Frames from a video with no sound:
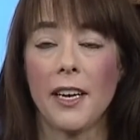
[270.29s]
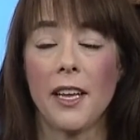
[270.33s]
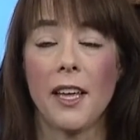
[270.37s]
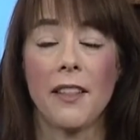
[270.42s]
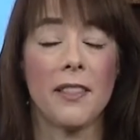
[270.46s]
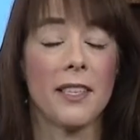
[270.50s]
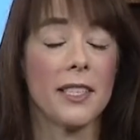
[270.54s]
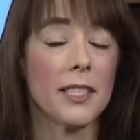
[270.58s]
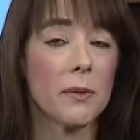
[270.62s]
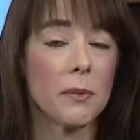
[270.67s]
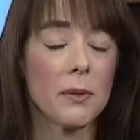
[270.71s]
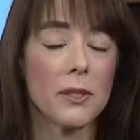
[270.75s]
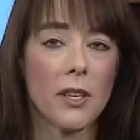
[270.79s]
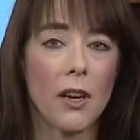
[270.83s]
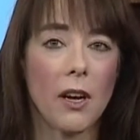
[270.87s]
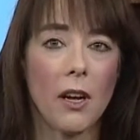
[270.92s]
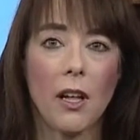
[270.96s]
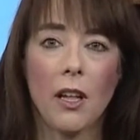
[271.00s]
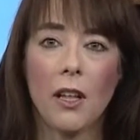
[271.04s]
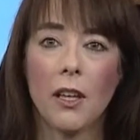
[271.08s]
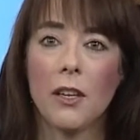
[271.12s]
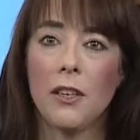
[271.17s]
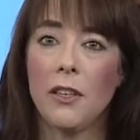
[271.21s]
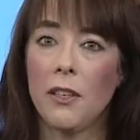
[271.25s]
And this was
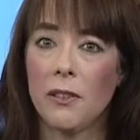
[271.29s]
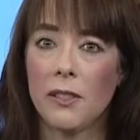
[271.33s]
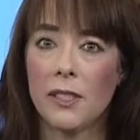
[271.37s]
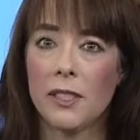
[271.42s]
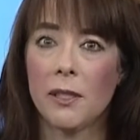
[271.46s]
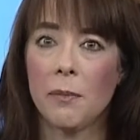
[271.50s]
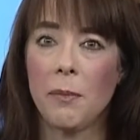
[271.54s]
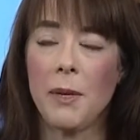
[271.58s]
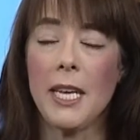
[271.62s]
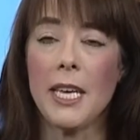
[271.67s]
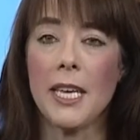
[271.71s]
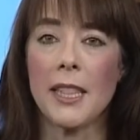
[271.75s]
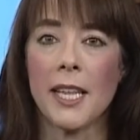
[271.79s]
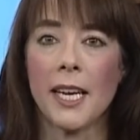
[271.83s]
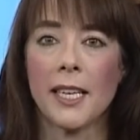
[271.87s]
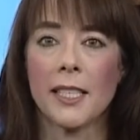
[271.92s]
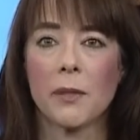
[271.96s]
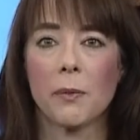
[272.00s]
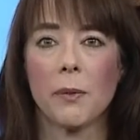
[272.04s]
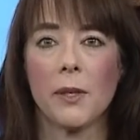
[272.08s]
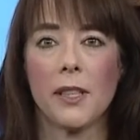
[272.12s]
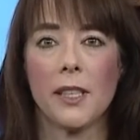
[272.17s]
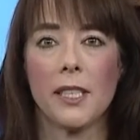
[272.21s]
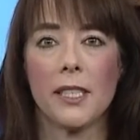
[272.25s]
all news to me, and
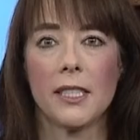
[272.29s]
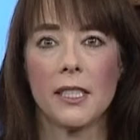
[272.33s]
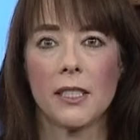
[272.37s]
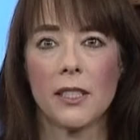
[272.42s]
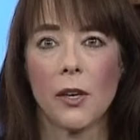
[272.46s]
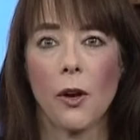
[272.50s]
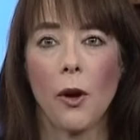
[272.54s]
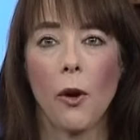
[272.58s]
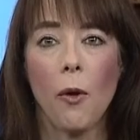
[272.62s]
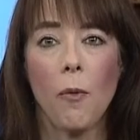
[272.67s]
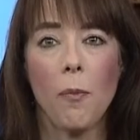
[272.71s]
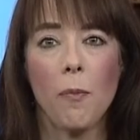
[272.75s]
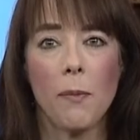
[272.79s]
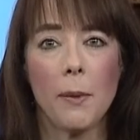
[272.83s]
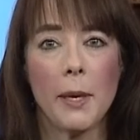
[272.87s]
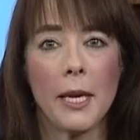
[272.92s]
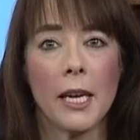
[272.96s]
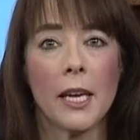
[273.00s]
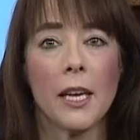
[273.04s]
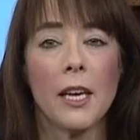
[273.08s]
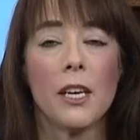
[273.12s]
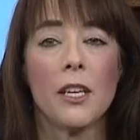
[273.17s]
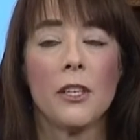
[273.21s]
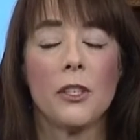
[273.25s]
that's what this is
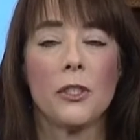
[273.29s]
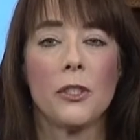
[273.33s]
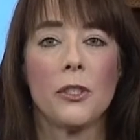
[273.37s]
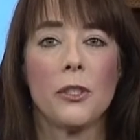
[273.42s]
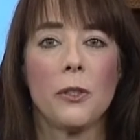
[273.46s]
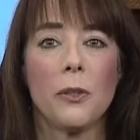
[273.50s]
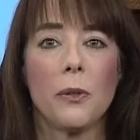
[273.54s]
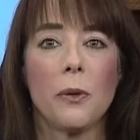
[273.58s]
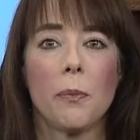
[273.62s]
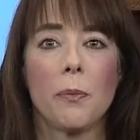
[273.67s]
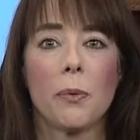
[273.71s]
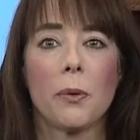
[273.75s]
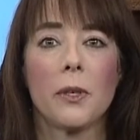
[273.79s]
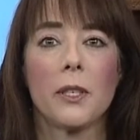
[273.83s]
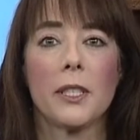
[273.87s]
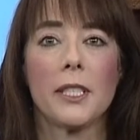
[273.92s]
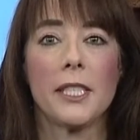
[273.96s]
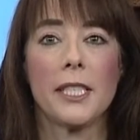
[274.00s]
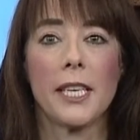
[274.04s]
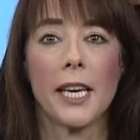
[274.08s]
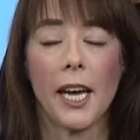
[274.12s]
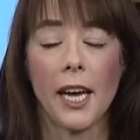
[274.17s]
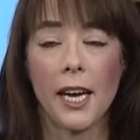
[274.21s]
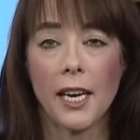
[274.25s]
hoping to
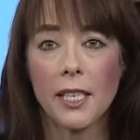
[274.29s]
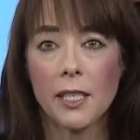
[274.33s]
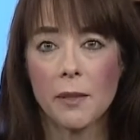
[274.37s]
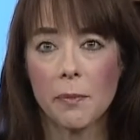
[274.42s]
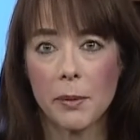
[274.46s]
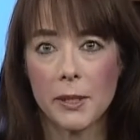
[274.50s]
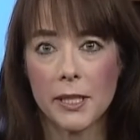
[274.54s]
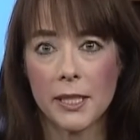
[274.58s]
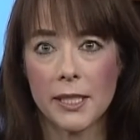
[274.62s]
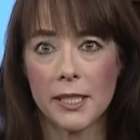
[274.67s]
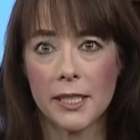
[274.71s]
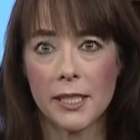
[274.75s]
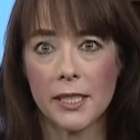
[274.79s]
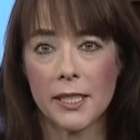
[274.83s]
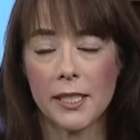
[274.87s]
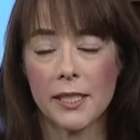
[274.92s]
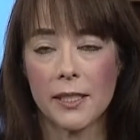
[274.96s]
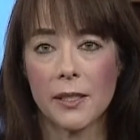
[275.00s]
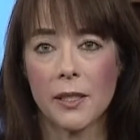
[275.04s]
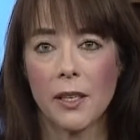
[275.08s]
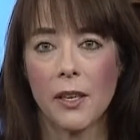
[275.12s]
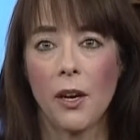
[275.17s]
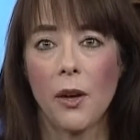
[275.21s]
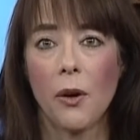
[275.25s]
protect
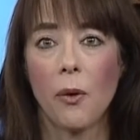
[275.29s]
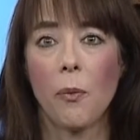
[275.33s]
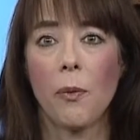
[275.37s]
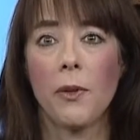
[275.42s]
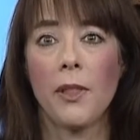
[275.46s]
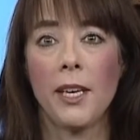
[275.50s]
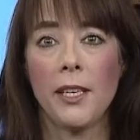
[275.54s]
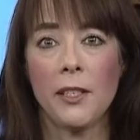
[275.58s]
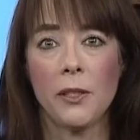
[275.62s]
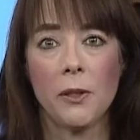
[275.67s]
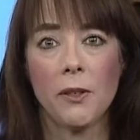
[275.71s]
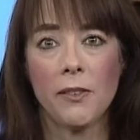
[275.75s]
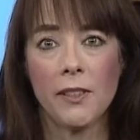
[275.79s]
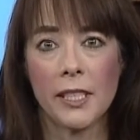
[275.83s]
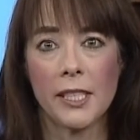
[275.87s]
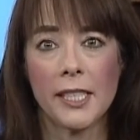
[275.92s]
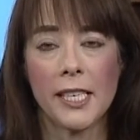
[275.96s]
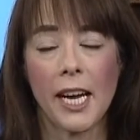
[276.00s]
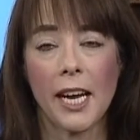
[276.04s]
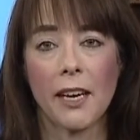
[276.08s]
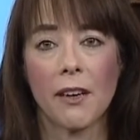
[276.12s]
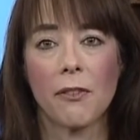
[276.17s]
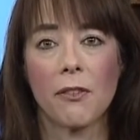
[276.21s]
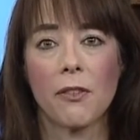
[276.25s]
businesses when they do have an
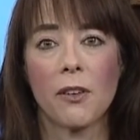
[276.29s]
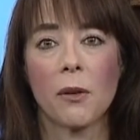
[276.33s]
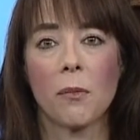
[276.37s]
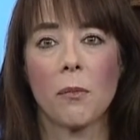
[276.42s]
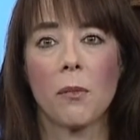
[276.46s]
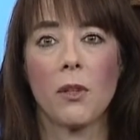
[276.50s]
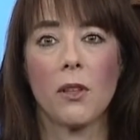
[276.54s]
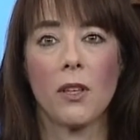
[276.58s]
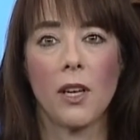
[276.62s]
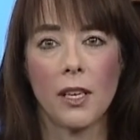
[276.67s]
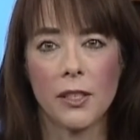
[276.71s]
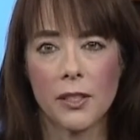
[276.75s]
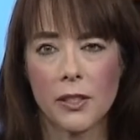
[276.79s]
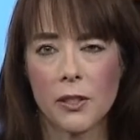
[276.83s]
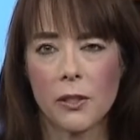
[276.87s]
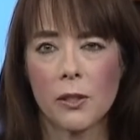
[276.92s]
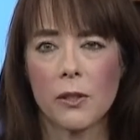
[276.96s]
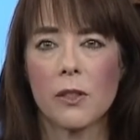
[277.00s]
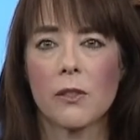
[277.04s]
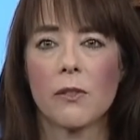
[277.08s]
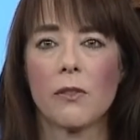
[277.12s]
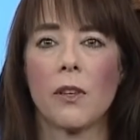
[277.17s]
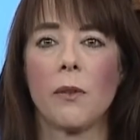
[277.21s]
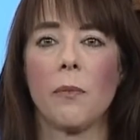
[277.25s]
attack, from
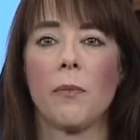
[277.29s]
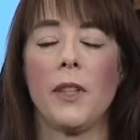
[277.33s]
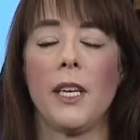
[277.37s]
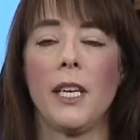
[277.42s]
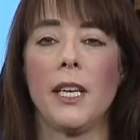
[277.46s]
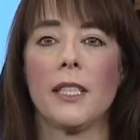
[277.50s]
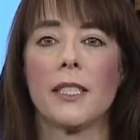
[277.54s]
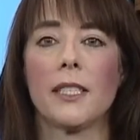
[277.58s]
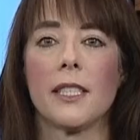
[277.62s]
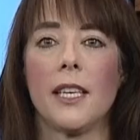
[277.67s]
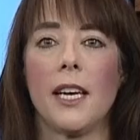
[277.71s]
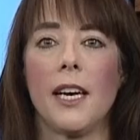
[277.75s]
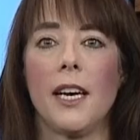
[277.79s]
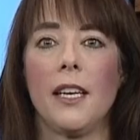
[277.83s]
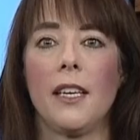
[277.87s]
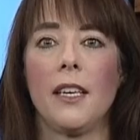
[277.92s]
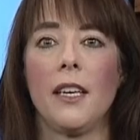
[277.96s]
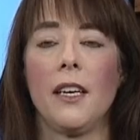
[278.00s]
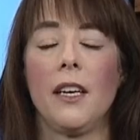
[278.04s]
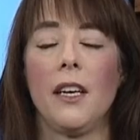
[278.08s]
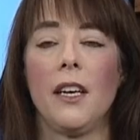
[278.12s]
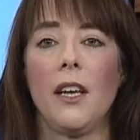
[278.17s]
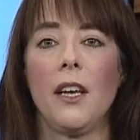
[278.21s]
lawsuits, from things that